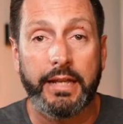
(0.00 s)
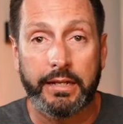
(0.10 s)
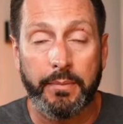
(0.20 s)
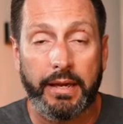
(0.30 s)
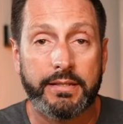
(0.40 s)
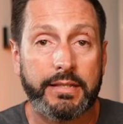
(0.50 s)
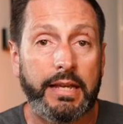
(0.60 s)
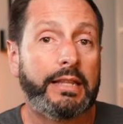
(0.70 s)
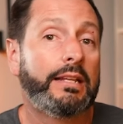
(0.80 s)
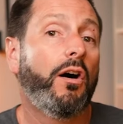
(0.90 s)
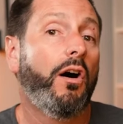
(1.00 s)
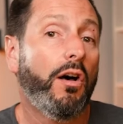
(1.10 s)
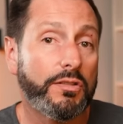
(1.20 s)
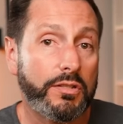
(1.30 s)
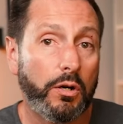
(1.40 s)
database and then
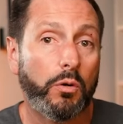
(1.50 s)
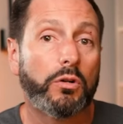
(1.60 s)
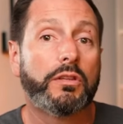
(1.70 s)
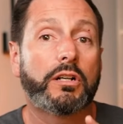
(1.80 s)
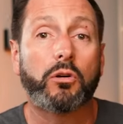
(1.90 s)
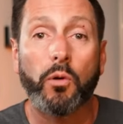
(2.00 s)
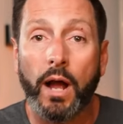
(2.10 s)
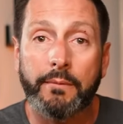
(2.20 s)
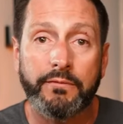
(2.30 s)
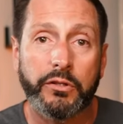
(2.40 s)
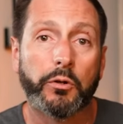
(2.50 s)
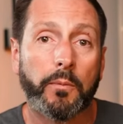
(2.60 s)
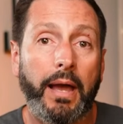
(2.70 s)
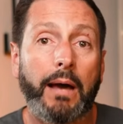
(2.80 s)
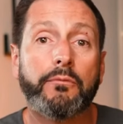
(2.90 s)
also the crime viewer
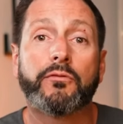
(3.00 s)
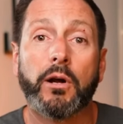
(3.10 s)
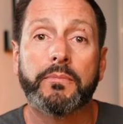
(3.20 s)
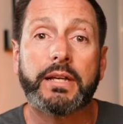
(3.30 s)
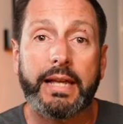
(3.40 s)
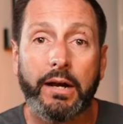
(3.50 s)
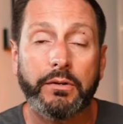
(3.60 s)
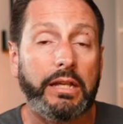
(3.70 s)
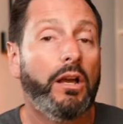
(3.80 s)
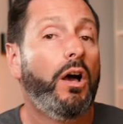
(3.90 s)
map from the county.